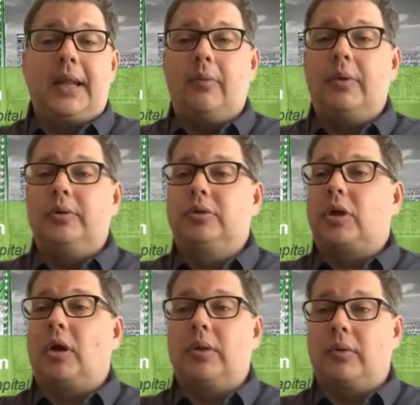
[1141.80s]
I would
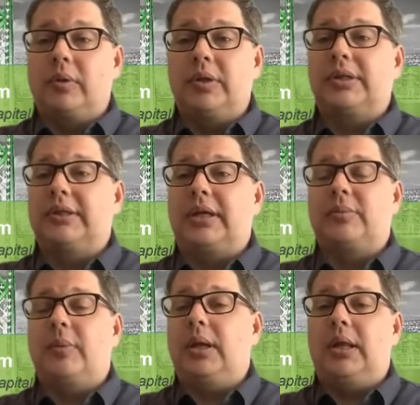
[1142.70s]
start with a risk
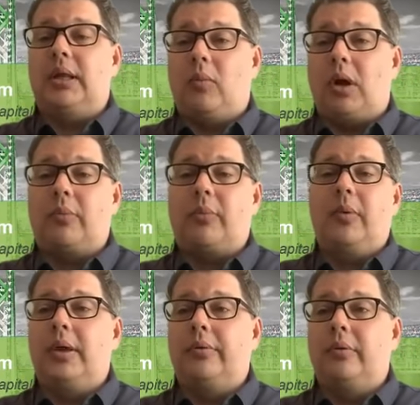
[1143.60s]
assessment and then walk my
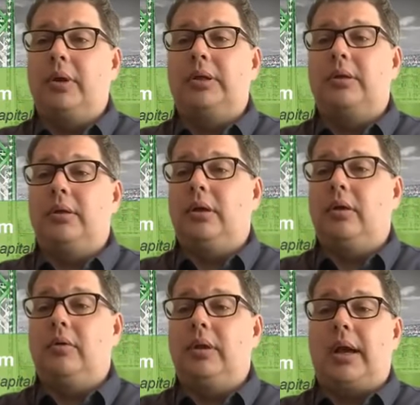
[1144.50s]
way through, and you
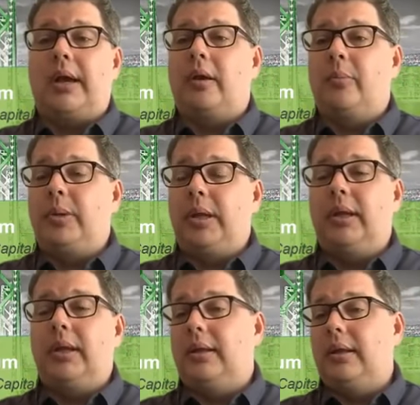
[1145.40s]
know, the
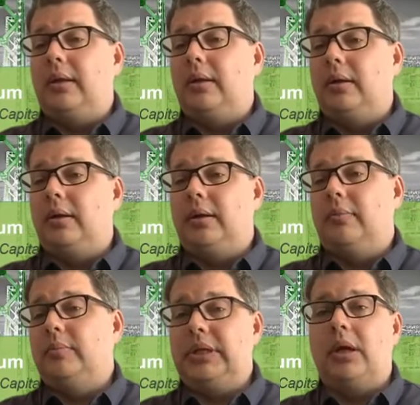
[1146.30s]
IRP, and then
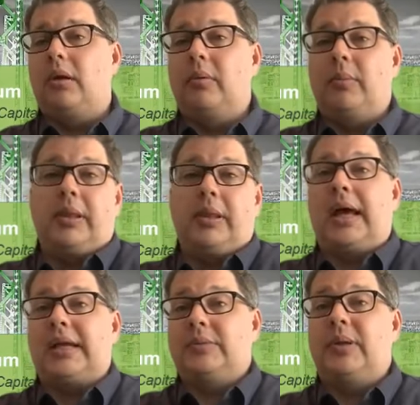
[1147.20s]
DR would be the
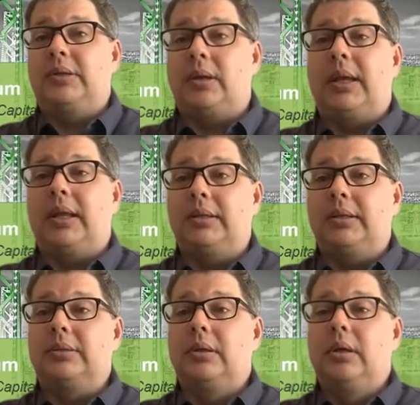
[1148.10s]
last piece on my
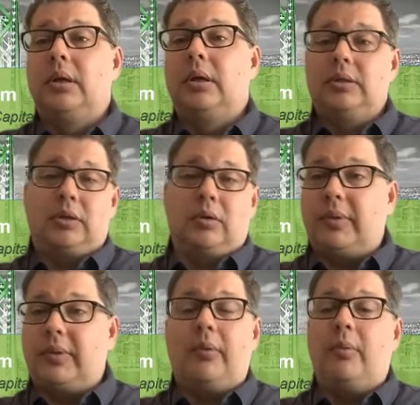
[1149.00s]
list. So
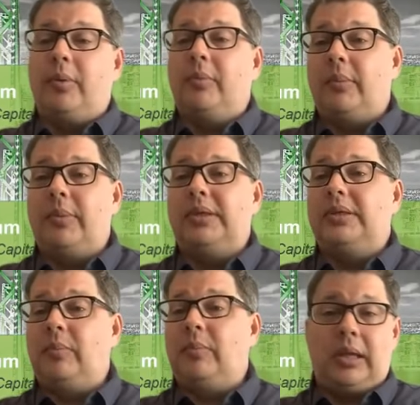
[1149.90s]
that would build my
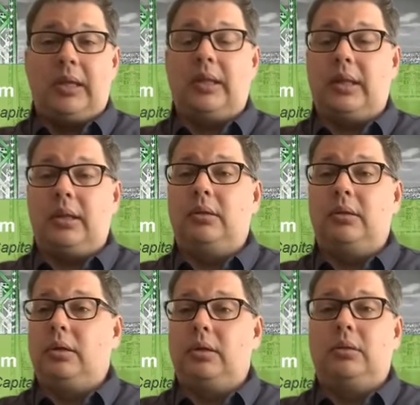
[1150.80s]
BCP, and then
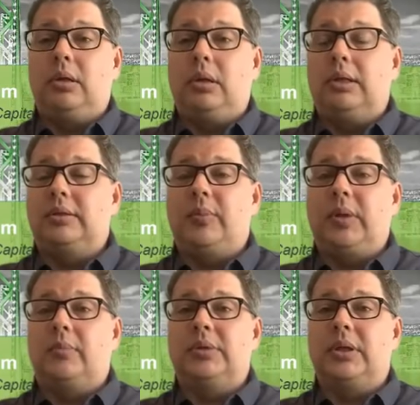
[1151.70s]
it
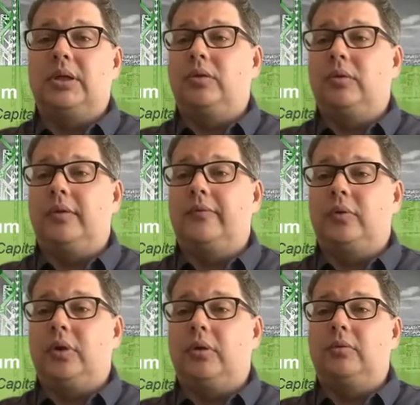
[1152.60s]
becomes an issue of,
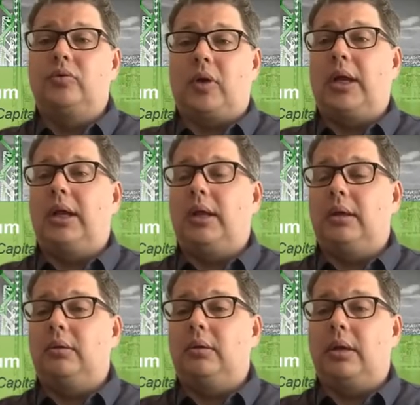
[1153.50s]
you know, training
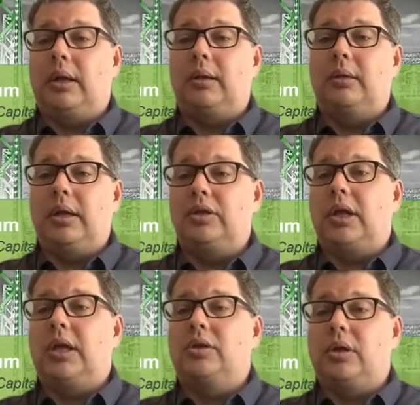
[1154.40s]
and
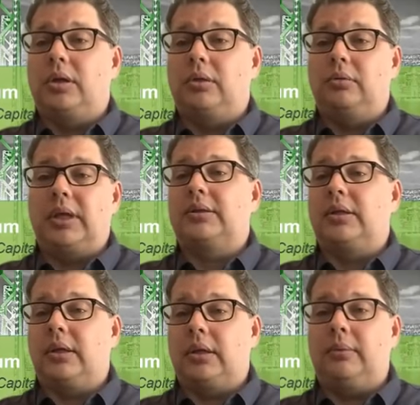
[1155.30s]
education and
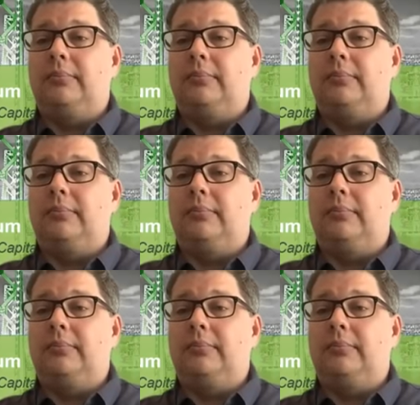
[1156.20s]
testing